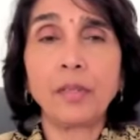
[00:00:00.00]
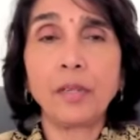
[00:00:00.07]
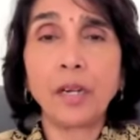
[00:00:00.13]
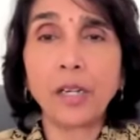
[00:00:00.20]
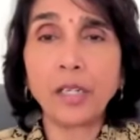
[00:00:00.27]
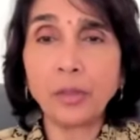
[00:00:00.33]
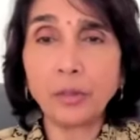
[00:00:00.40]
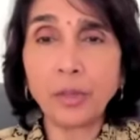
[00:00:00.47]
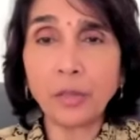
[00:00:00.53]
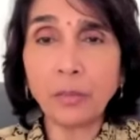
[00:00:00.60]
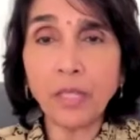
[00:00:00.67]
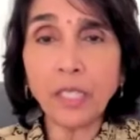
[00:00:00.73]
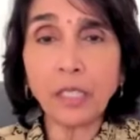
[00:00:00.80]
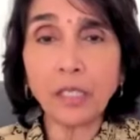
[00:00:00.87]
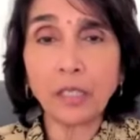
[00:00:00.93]
Are you with
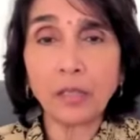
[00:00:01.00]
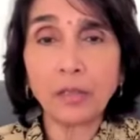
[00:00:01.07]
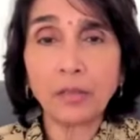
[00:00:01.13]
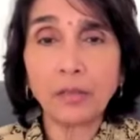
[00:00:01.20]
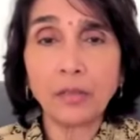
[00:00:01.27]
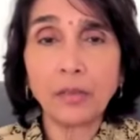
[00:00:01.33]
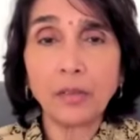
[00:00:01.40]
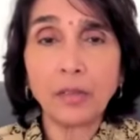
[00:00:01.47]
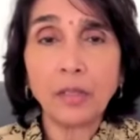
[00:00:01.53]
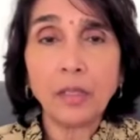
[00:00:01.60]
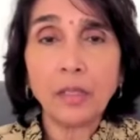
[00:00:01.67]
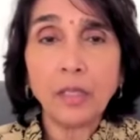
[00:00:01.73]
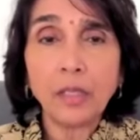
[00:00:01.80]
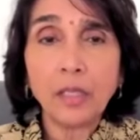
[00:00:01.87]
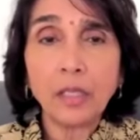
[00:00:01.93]
me?
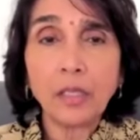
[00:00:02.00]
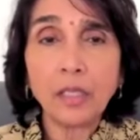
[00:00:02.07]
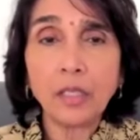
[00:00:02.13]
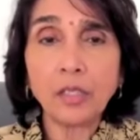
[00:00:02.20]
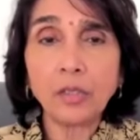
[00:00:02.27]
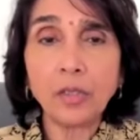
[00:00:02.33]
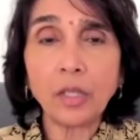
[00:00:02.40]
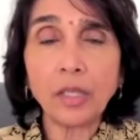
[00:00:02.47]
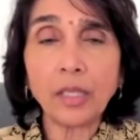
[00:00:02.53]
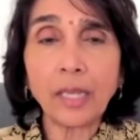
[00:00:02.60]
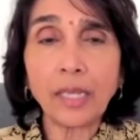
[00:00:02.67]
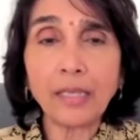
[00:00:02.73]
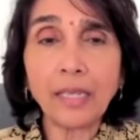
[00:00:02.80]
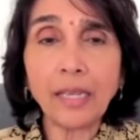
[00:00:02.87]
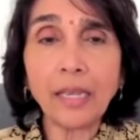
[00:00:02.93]
Did you all
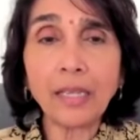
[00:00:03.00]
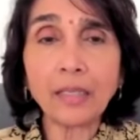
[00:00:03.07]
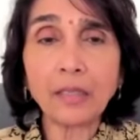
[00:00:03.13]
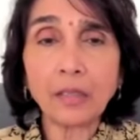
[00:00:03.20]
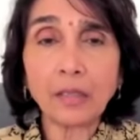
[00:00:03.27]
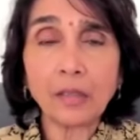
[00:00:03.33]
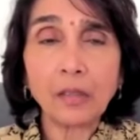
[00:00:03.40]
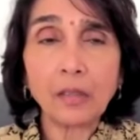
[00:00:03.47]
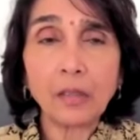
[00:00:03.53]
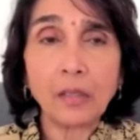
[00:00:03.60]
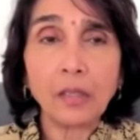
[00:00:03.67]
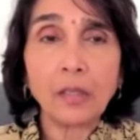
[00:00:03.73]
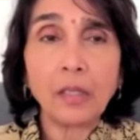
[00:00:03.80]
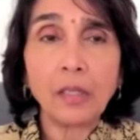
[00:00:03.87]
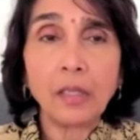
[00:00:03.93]
get that?
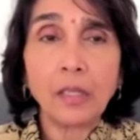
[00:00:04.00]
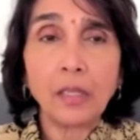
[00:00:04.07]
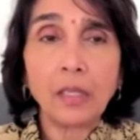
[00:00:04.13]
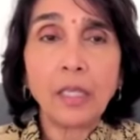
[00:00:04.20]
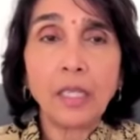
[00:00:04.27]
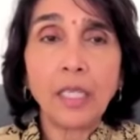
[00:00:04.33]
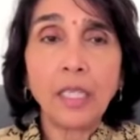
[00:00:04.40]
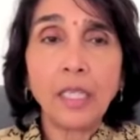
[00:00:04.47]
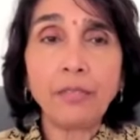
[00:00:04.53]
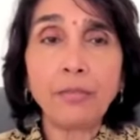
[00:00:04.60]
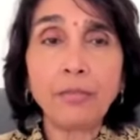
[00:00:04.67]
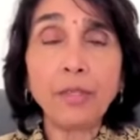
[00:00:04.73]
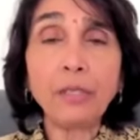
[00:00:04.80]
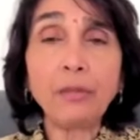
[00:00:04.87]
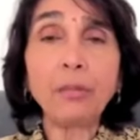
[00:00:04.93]

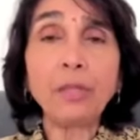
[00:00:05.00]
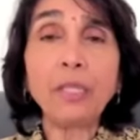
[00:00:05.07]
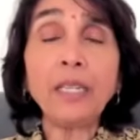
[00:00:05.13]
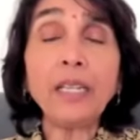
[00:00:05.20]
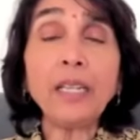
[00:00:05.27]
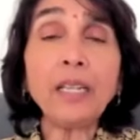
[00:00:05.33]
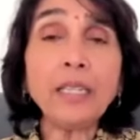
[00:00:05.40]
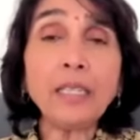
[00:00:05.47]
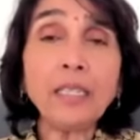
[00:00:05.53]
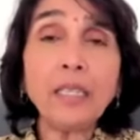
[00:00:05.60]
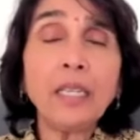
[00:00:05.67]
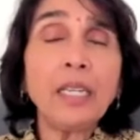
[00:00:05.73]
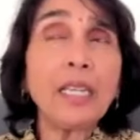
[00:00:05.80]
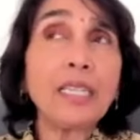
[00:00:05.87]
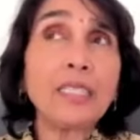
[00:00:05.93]
If we
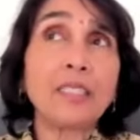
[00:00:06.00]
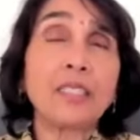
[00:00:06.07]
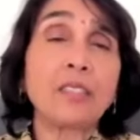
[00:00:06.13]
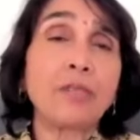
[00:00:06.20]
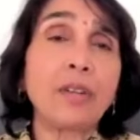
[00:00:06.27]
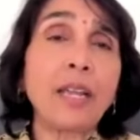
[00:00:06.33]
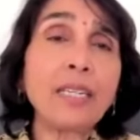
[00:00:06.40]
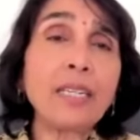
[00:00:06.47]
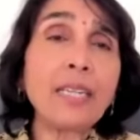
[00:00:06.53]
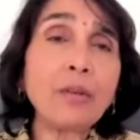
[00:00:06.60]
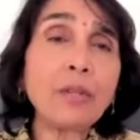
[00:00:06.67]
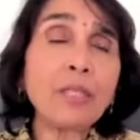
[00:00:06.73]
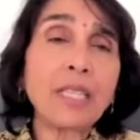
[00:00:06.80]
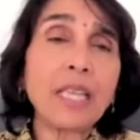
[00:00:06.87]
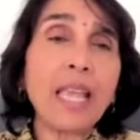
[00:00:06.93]
really, it's right
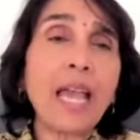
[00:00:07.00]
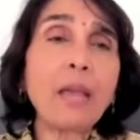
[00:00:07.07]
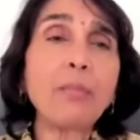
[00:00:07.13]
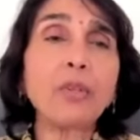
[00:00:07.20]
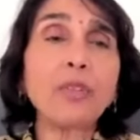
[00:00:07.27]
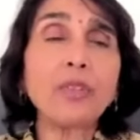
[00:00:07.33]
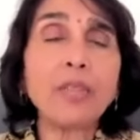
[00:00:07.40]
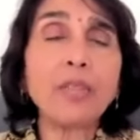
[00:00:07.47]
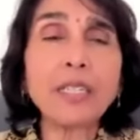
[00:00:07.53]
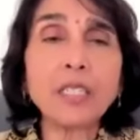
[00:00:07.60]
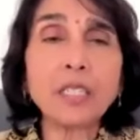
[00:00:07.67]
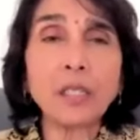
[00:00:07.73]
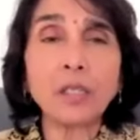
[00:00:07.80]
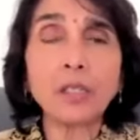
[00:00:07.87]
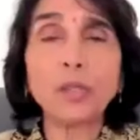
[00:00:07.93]
now, it's a
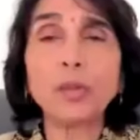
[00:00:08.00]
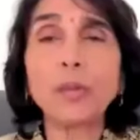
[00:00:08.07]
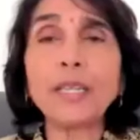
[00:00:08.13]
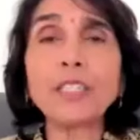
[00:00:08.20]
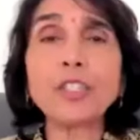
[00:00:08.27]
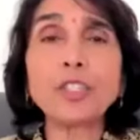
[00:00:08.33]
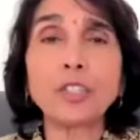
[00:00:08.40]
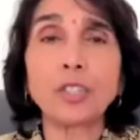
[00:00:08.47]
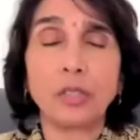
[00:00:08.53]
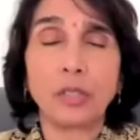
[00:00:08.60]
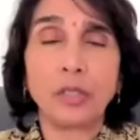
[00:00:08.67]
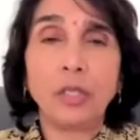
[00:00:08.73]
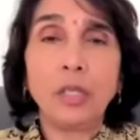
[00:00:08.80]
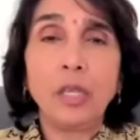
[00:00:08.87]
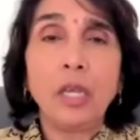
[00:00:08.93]
hypothetical question.
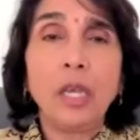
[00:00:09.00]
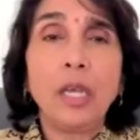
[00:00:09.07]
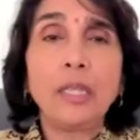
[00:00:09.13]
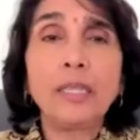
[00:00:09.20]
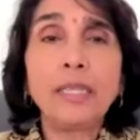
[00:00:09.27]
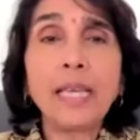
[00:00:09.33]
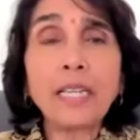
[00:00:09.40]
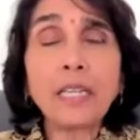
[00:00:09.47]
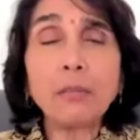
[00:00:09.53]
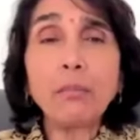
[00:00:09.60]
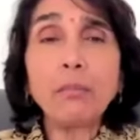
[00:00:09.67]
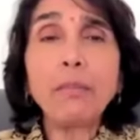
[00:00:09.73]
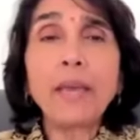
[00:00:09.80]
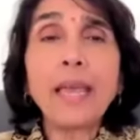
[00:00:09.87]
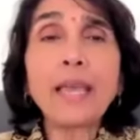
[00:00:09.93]

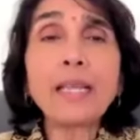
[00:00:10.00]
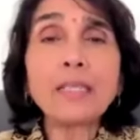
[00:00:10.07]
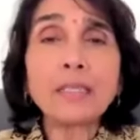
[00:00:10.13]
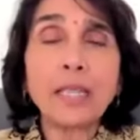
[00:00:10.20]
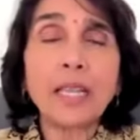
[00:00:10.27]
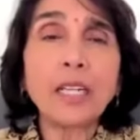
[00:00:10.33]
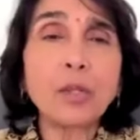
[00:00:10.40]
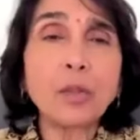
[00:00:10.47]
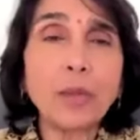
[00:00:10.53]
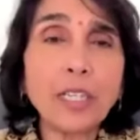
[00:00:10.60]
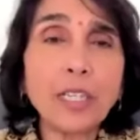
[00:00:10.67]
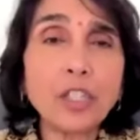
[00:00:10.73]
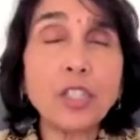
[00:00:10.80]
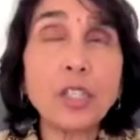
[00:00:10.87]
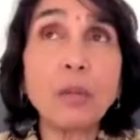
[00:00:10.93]
that
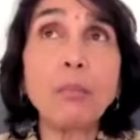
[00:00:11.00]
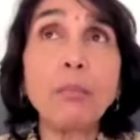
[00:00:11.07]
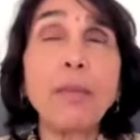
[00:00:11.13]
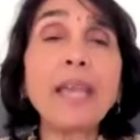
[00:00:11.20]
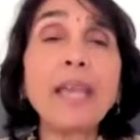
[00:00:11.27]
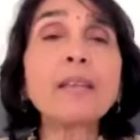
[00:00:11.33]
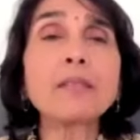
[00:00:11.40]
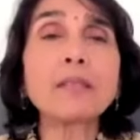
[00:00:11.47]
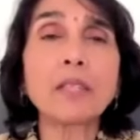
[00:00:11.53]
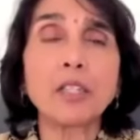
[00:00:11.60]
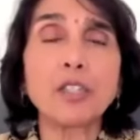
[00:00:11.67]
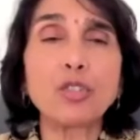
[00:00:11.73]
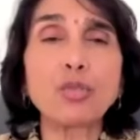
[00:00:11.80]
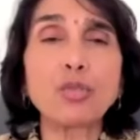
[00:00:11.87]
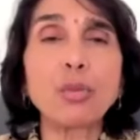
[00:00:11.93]
question begs
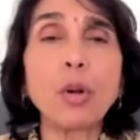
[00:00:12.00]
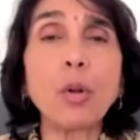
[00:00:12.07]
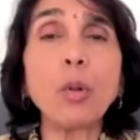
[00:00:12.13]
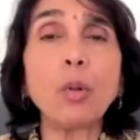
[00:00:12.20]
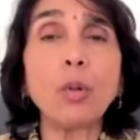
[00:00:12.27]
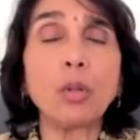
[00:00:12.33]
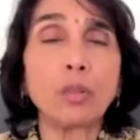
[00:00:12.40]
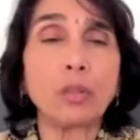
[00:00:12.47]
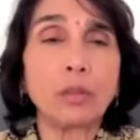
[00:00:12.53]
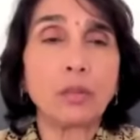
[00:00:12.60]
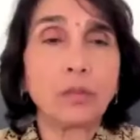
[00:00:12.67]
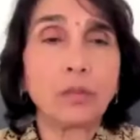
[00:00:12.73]
control.